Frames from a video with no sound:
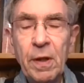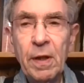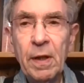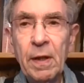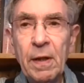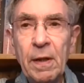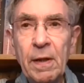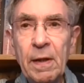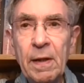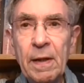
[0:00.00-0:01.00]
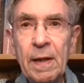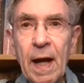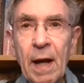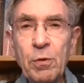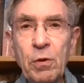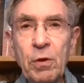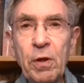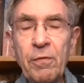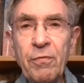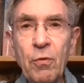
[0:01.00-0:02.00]
I was
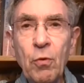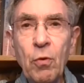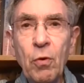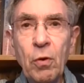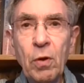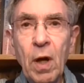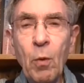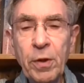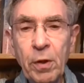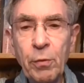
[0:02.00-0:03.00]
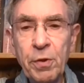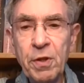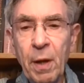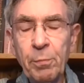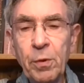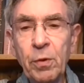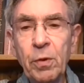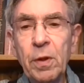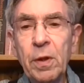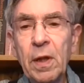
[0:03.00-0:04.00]
looking I wanted a receptor.
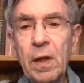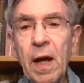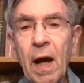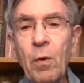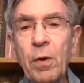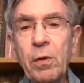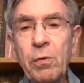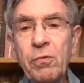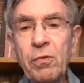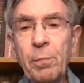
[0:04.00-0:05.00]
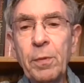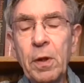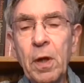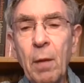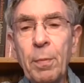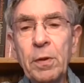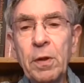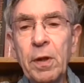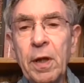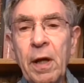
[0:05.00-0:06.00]
I wanted a receptor coupled
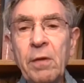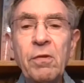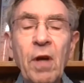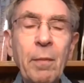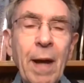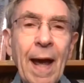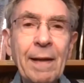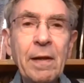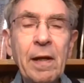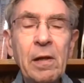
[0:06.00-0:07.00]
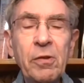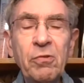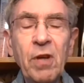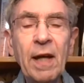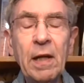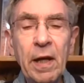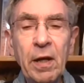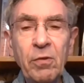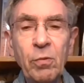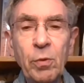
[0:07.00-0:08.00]
to the enzyme adenyl
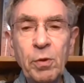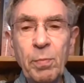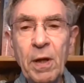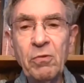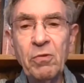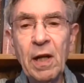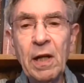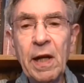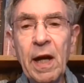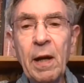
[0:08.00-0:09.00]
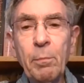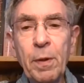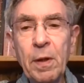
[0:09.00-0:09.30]
cyclase, which makes cyclic AMP.